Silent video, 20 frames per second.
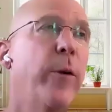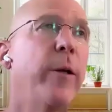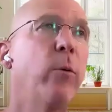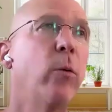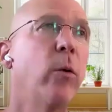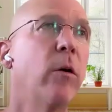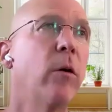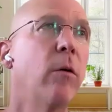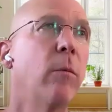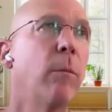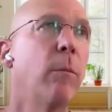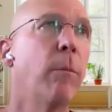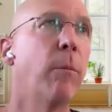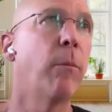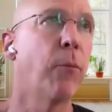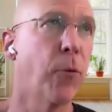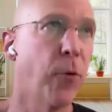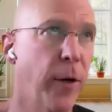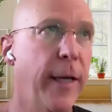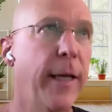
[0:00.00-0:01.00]
which we will
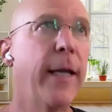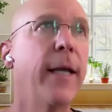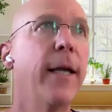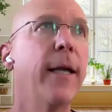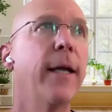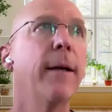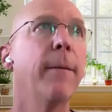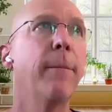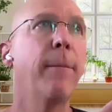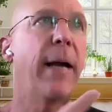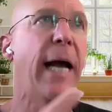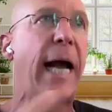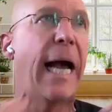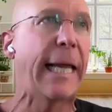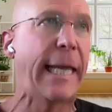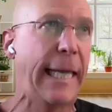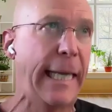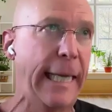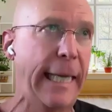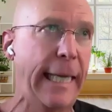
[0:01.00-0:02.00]
bring
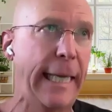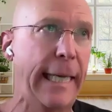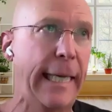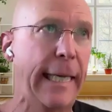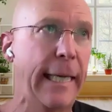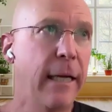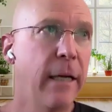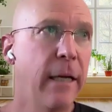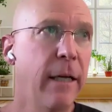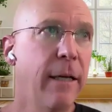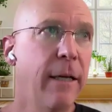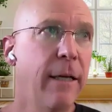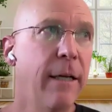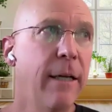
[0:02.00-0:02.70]
back in,